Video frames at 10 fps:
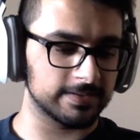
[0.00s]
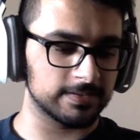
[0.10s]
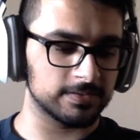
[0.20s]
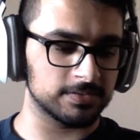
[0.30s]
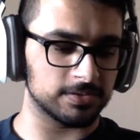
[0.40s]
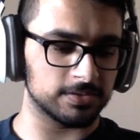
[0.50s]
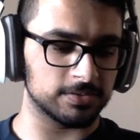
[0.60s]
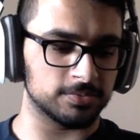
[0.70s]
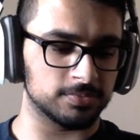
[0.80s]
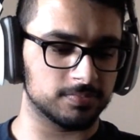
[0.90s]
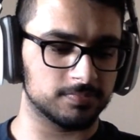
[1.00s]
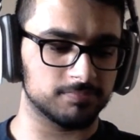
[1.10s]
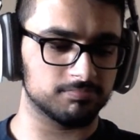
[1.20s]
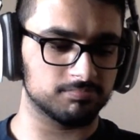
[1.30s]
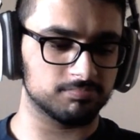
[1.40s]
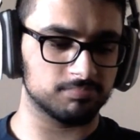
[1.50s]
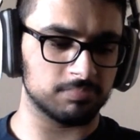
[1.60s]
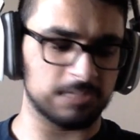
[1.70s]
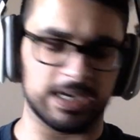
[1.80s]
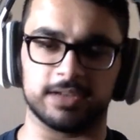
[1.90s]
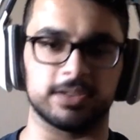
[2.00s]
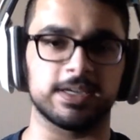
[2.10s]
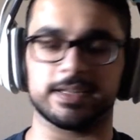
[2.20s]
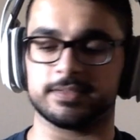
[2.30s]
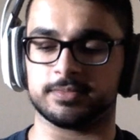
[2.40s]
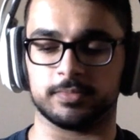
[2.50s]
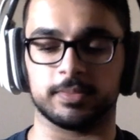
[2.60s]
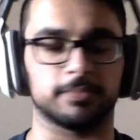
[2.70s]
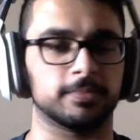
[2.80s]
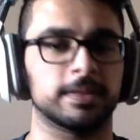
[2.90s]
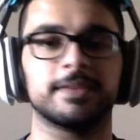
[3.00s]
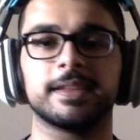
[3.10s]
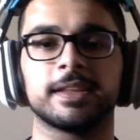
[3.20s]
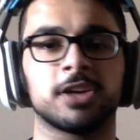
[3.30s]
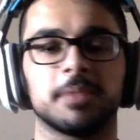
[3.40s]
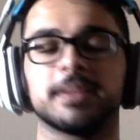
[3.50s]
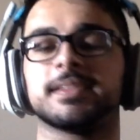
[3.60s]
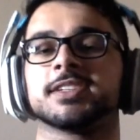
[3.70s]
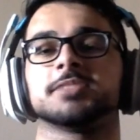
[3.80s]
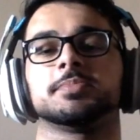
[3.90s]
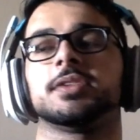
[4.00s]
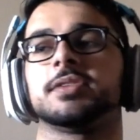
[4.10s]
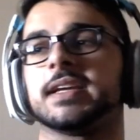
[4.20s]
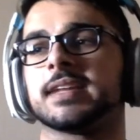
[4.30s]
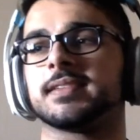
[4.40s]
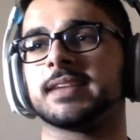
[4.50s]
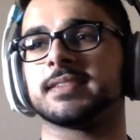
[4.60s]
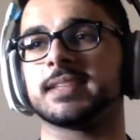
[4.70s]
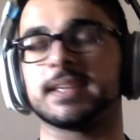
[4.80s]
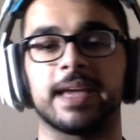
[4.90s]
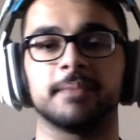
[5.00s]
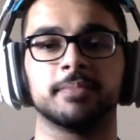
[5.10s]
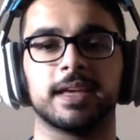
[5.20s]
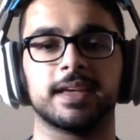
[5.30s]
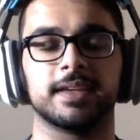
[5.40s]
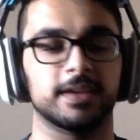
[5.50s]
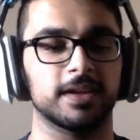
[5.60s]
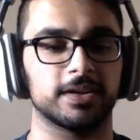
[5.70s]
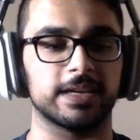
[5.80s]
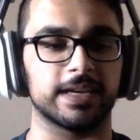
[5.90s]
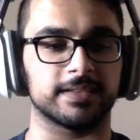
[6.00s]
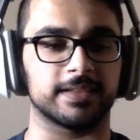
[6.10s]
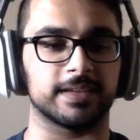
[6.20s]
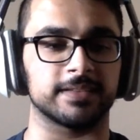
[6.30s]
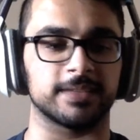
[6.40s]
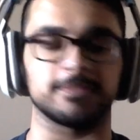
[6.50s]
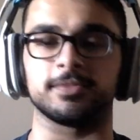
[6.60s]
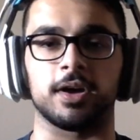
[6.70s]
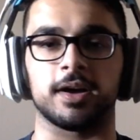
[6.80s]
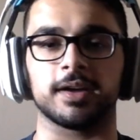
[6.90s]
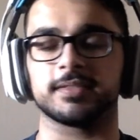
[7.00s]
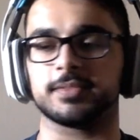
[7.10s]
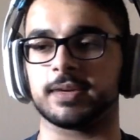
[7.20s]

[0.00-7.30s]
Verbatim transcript: So yeah, do you guys leave it in the comment section below? Do you guys like seeing gameplay? Do you guys like seeing vlogs?